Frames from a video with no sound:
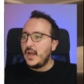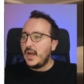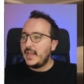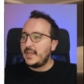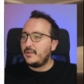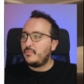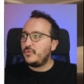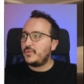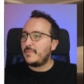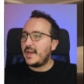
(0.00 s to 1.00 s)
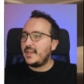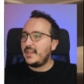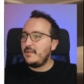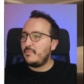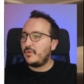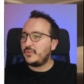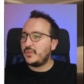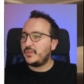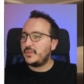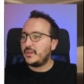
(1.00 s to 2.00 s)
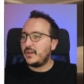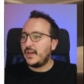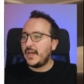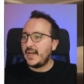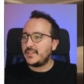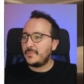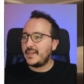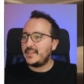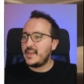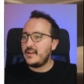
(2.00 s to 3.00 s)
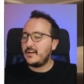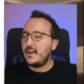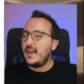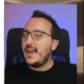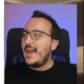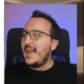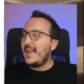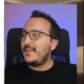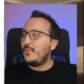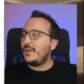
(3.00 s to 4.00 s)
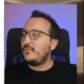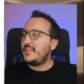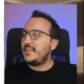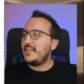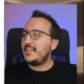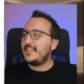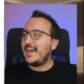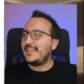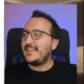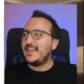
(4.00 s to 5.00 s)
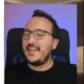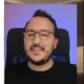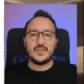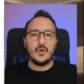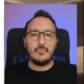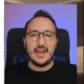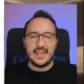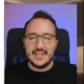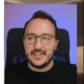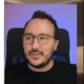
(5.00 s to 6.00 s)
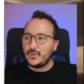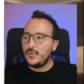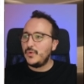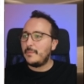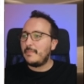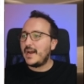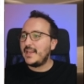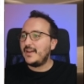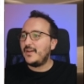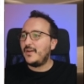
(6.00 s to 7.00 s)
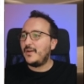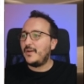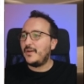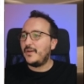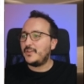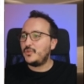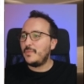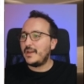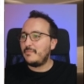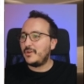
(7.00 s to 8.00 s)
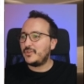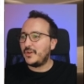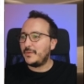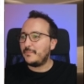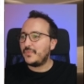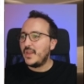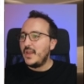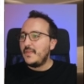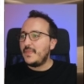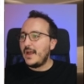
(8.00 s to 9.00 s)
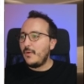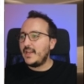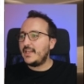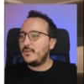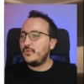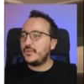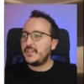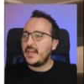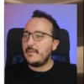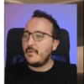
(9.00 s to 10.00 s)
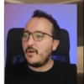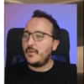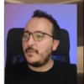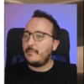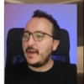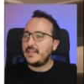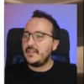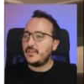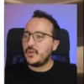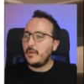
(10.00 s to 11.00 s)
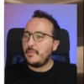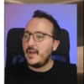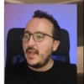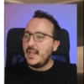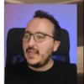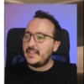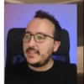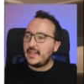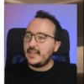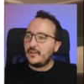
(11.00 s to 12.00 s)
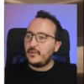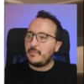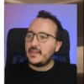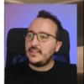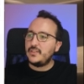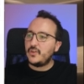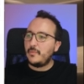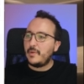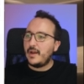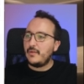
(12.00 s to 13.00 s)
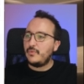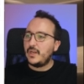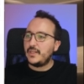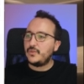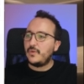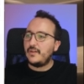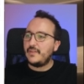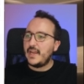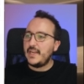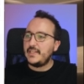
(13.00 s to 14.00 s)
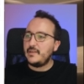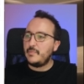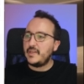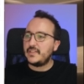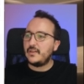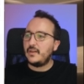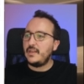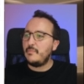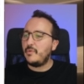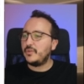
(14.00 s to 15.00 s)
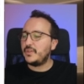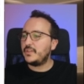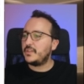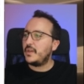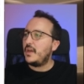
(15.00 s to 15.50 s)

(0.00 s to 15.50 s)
I can put my important uh, aspect here. And what we see is that it's applying to my, uh, uh, to my button. Now I can do the same on padding top. Let's say that on padding top, I would like to have 18 pixel important.